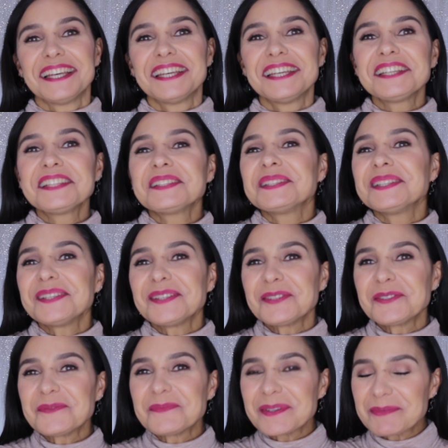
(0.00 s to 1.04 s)

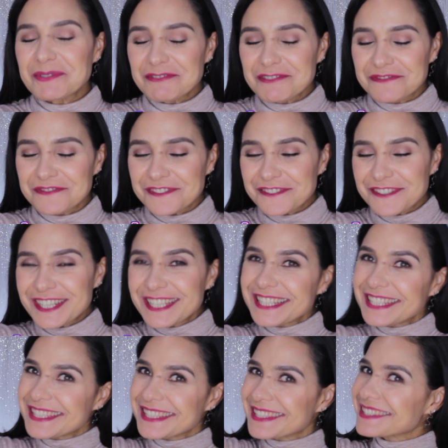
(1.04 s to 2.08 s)
Hello my dear
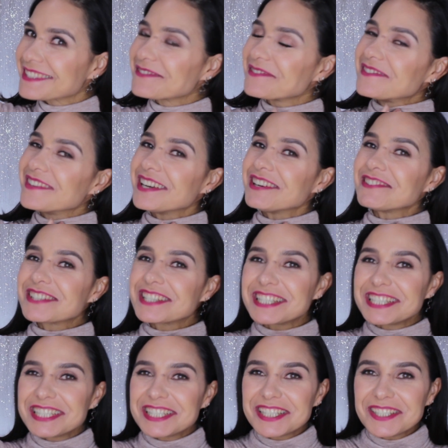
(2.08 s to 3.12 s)
friends,
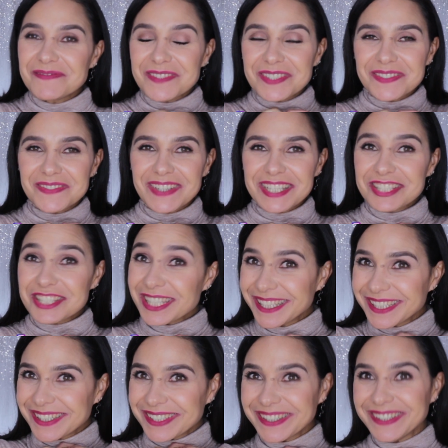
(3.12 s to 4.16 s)
welcome to my
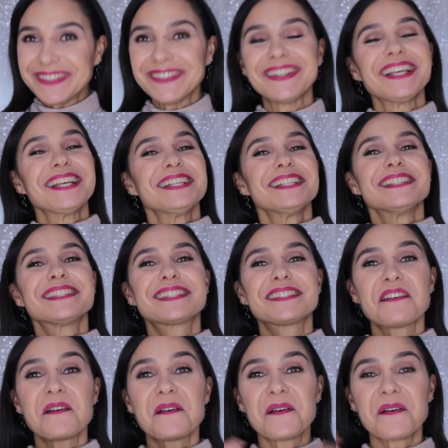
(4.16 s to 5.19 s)
channel.
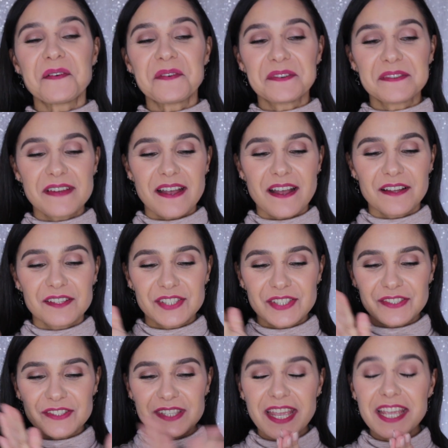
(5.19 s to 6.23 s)
So
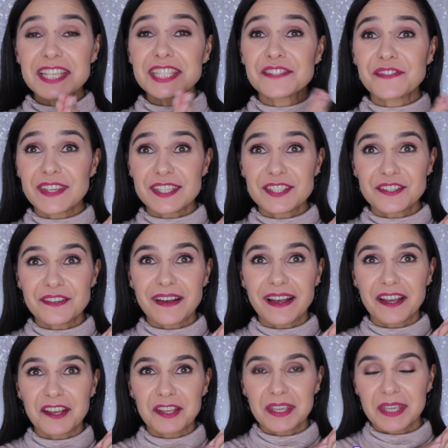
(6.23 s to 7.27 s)
today's video
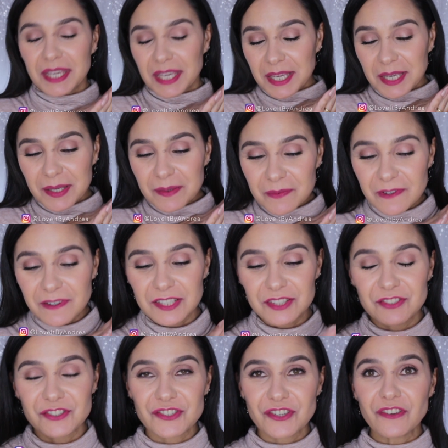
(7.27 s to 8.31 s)
I am going
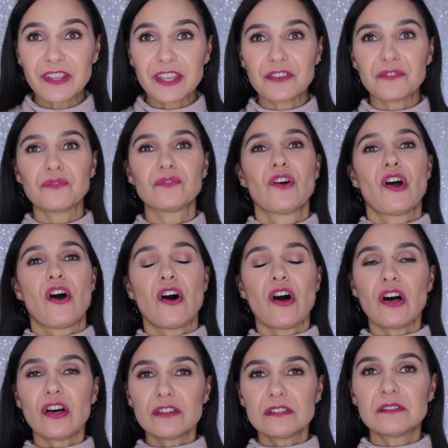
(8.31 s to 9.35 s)
to show you
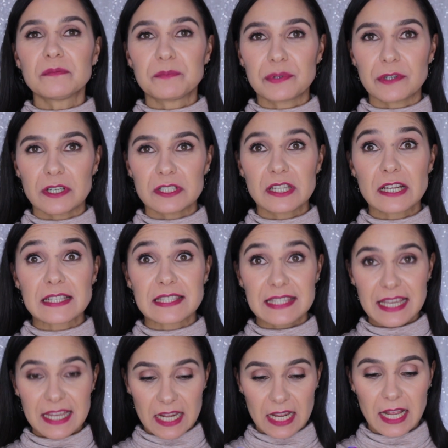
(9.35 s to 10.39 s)
all the products
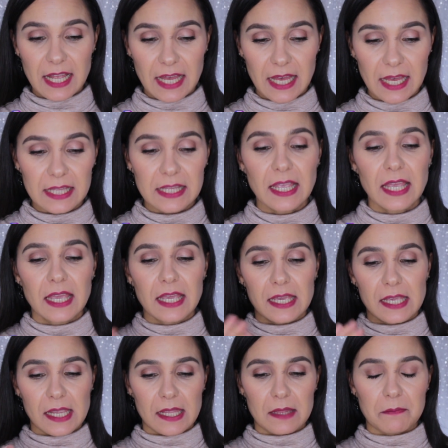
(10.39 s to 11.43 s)
that I got
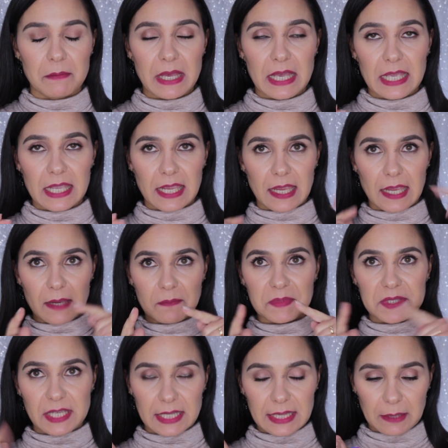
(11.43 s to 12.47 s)
in my
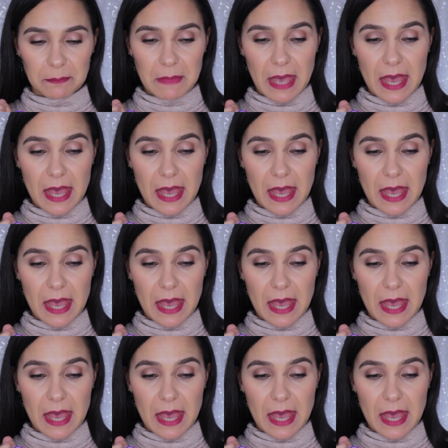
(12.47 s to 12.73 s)
Ipsy Glam